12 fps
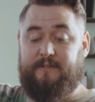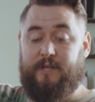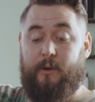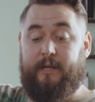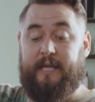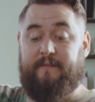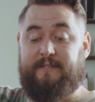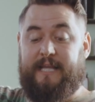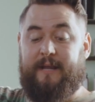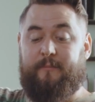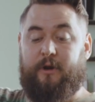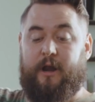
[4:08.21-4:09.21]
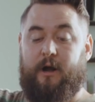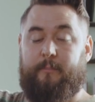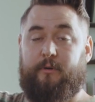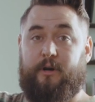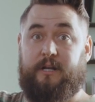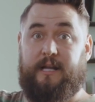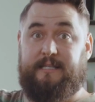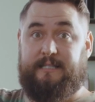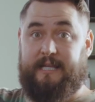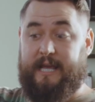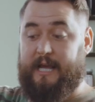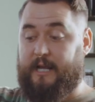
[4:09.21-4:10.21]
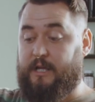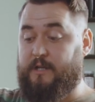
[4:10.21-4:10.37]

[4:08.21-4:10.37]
so it gives the hamburger helper a nice kick.